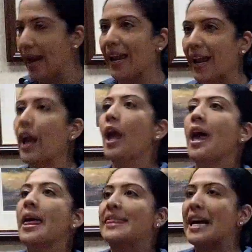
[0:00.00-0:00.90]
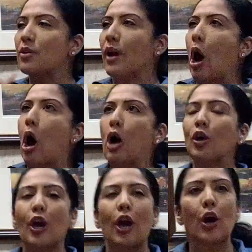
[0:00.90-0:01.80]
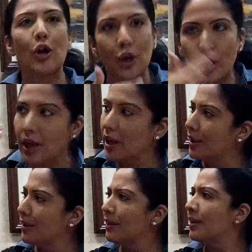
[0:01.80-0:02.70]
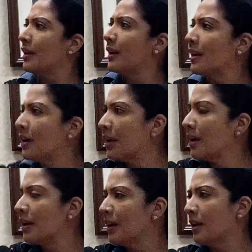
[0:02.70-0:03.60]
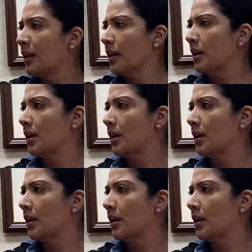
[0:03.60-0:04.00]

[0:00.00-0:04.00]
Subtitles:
I'm not saying I'm not saying every man should have 3